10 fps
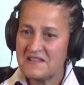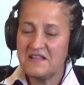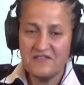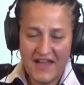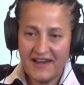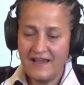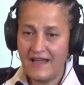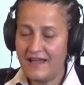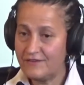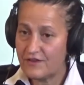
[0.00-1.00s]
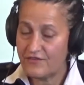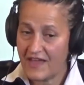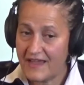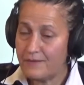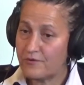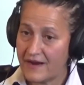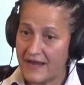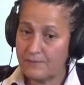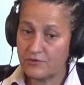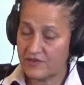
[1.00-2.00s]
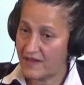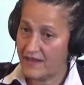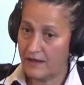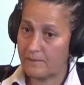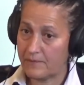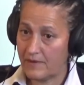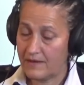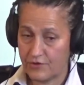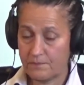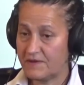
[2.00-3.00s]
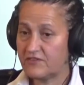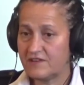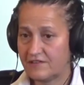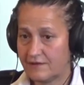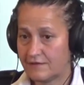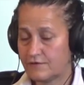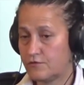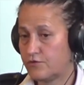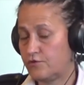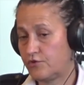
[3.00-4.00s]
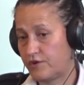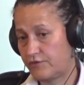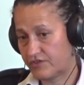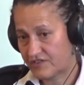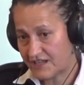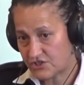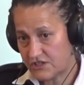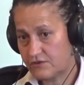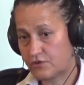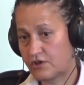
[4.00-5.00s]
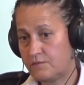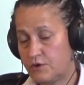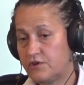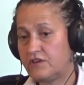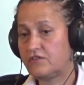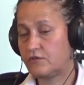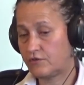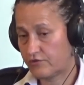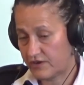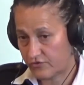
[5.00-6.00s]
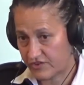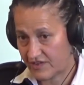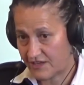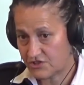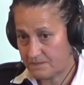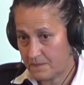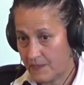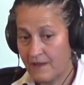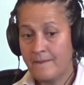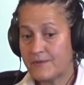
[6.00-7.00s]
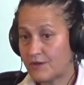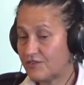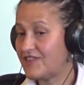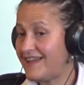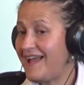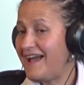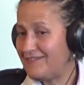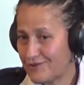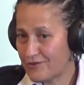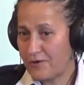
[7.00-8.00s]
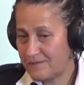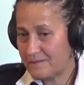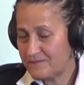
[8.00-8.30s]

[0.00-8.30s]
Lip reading: And they were able to help their businesses through the Great Recession, their communities through the Great Recession, because they had their own